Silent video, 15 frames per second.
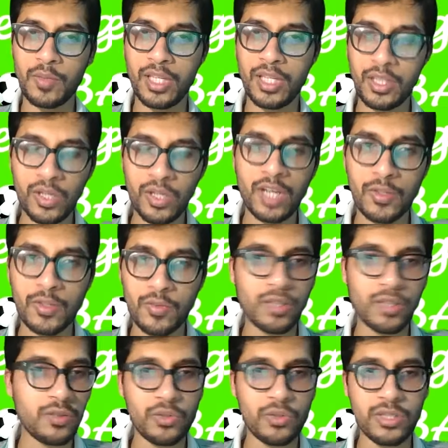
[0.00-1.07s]
And today was one
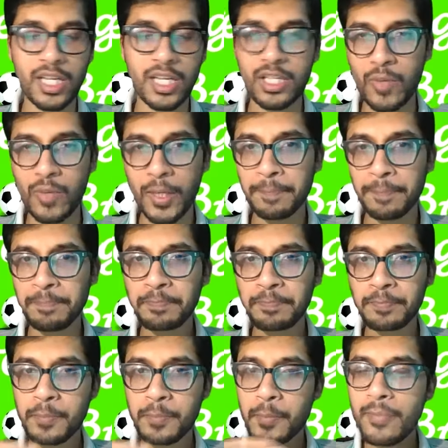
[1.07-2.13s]
of those days where
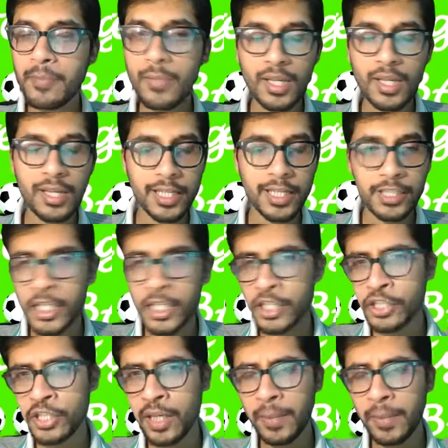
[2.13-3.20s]
he changed
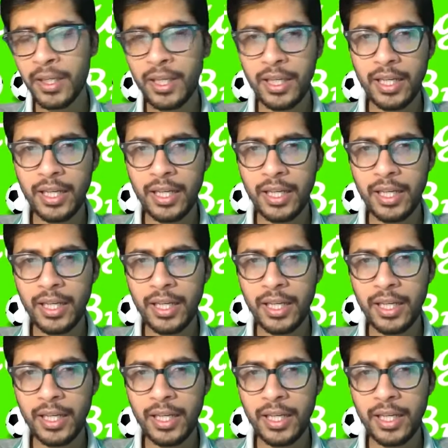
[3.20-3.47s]
it up.